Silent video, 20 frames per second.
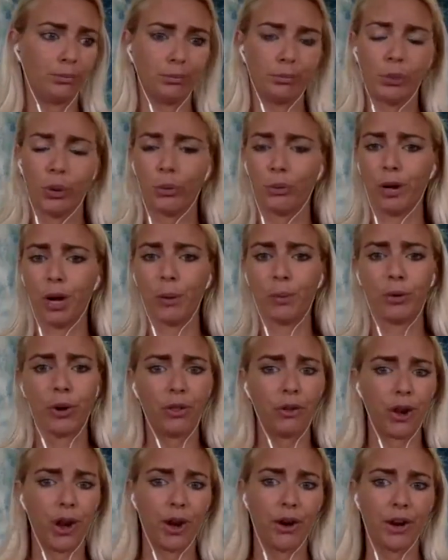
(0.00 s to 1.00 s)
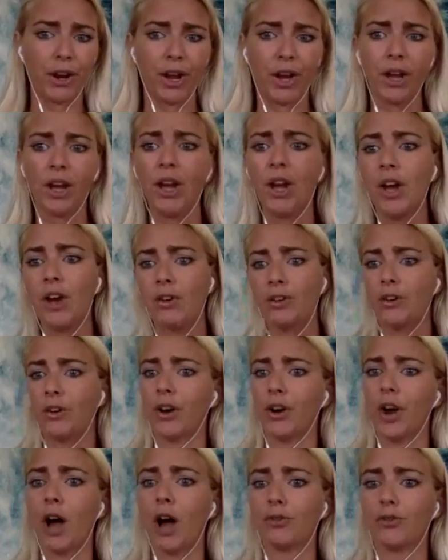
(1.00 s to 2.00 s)
boat ramp, another area, you're
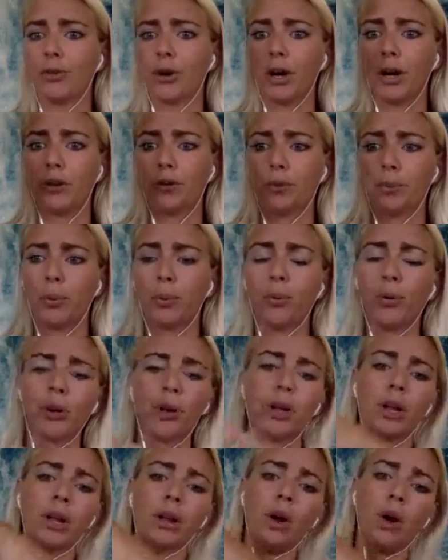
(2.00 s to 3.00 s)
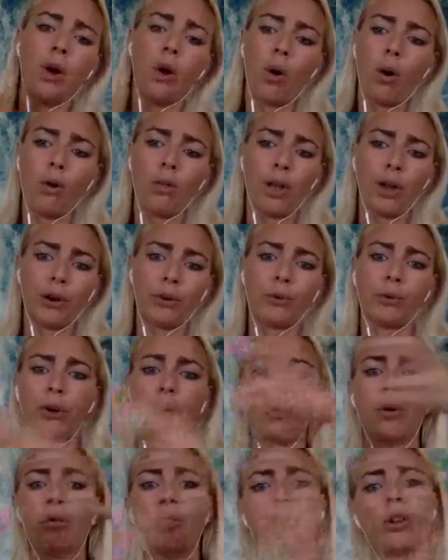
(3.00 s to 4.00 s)
now transporting all that
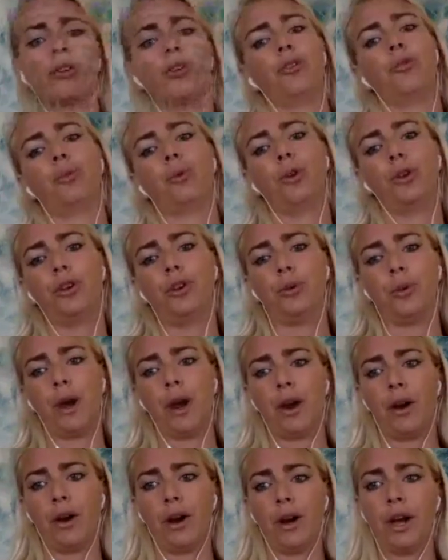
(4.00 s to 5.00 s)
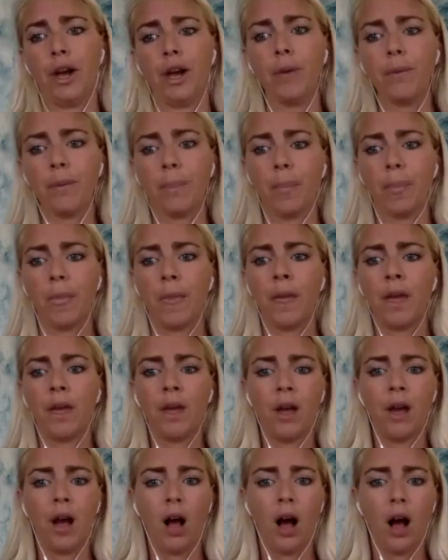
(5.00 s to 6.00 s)
growth into a new area.
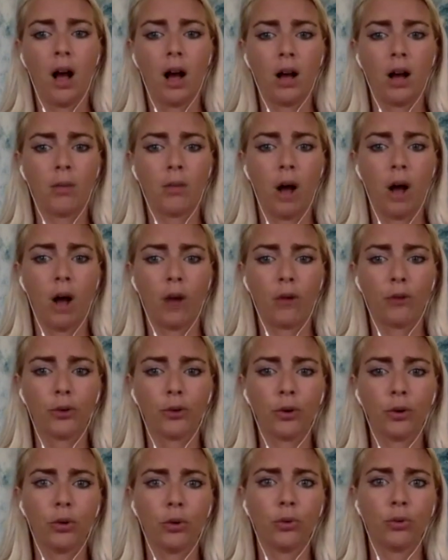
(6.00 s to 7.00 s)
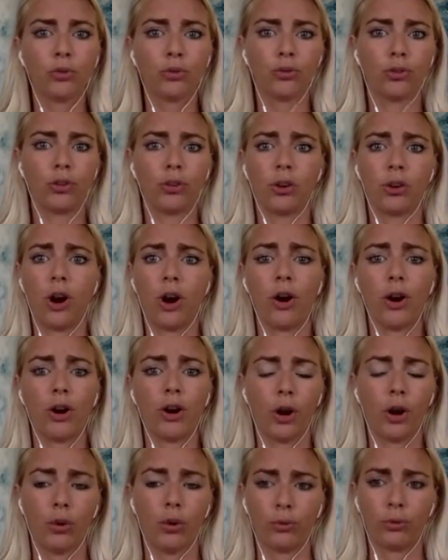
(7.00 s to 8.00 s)
Also
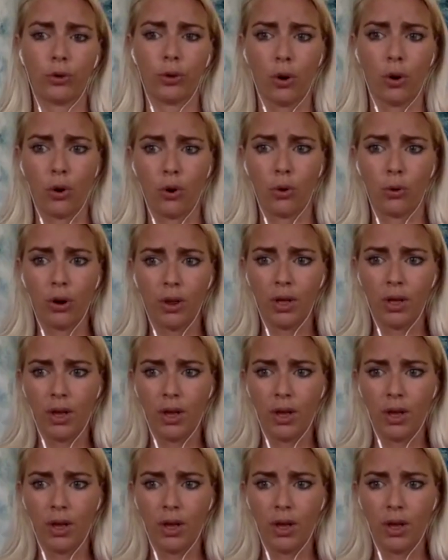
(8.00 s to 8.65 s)
cargo. So